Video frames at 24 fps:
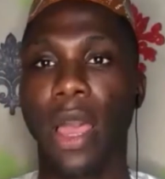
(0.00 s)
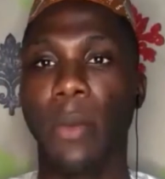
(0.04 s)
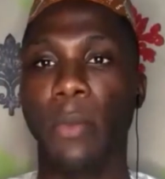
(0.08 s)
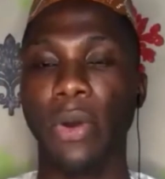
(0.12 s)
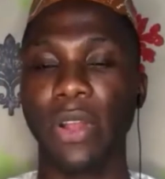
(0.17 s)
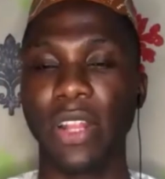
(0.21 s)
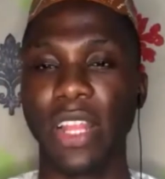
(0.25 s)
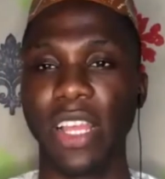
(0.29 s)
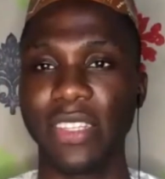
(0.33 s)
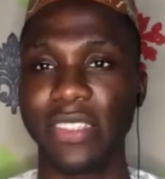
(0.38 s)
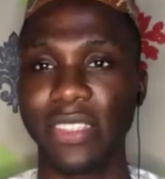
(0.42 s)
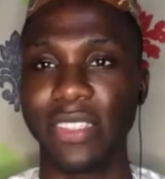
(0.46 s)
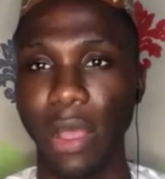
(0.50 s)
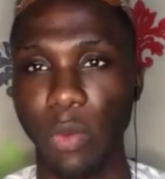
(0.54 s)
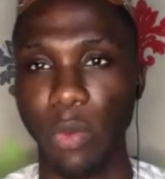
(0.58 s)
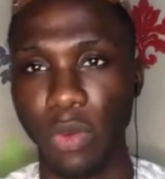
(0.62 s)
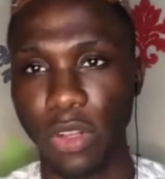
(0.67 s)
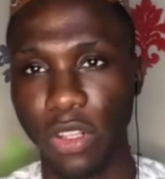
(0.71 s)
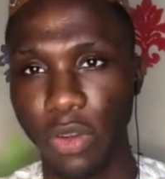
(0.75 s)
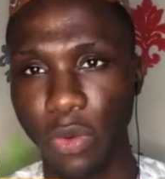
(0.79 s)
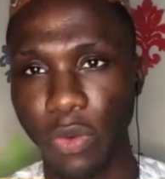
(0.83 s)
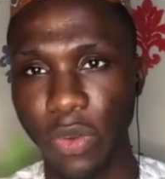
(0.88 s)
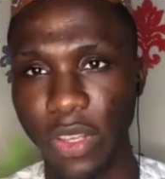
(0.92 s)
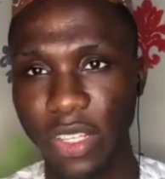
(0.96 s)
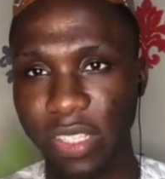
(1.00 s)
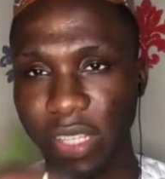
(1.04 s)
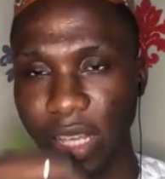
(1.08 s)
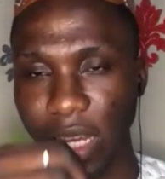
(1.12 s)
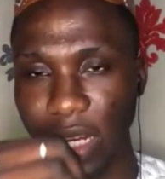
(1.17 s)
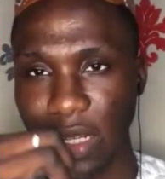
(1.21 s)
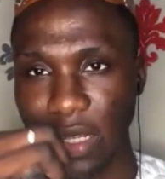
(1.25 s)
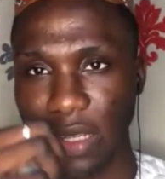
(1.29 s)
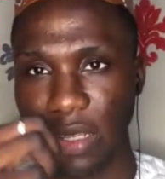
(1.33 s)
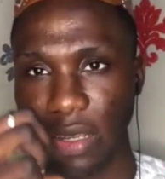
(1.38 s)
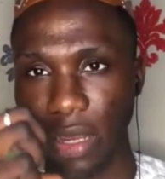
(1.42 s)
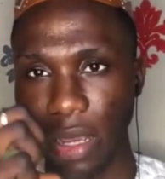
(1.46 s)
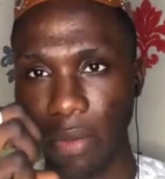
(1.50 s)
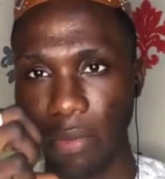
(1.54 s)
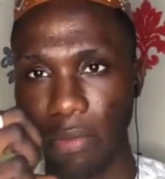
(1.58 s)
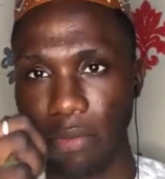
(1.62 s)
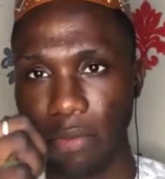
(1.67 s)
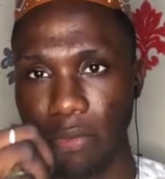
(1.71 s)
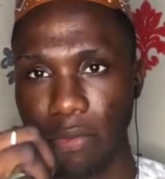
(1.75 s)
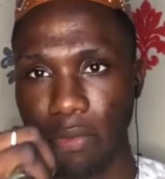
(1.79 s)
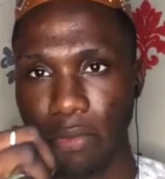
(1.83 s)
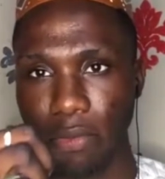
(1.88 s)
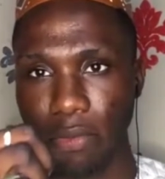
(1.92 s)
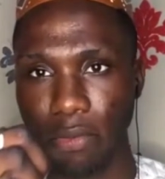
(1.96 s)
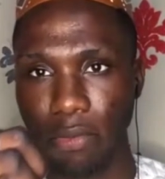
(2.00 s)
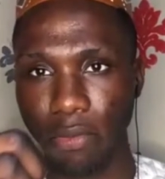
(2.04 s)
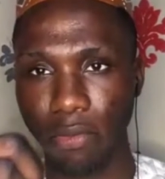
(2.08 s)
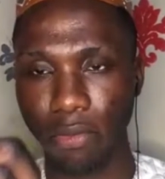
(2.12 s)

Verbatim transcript: but let's start with the recent um,